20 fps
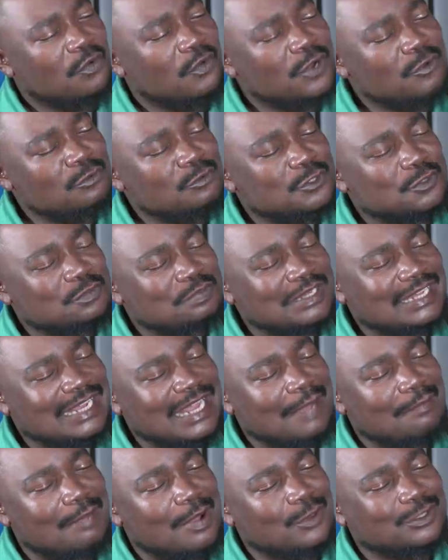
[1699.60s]
When you speak
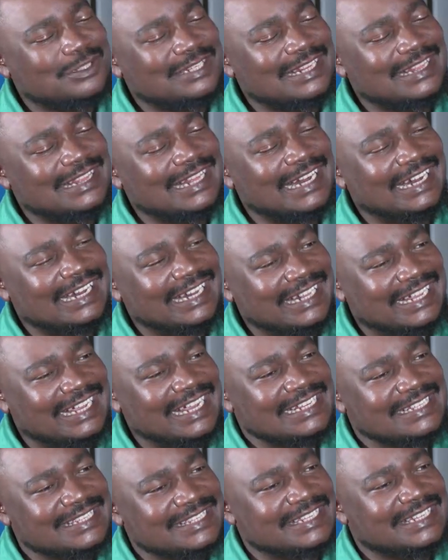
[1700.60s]
about the
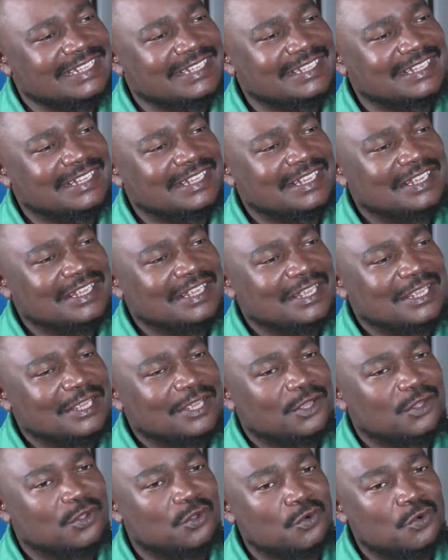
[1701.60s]
legacy,
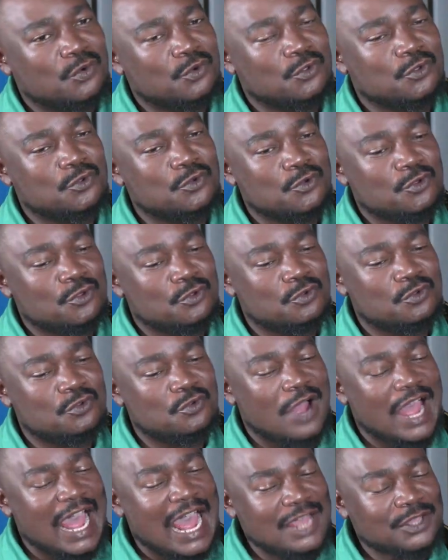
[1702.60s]

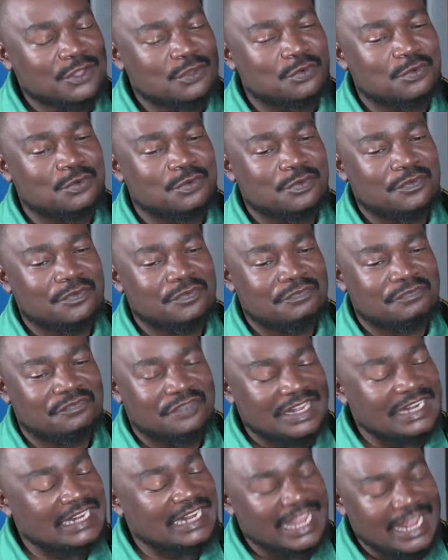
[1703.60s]
you argue
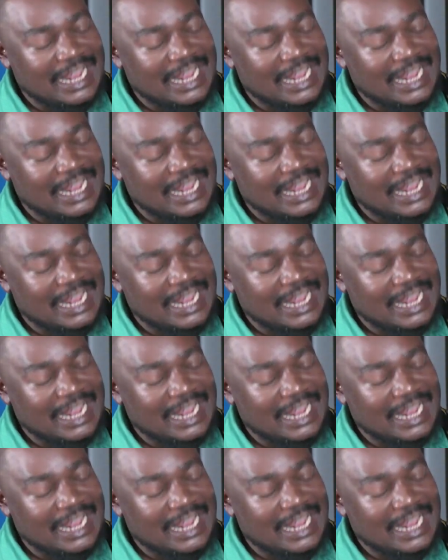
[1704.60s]
very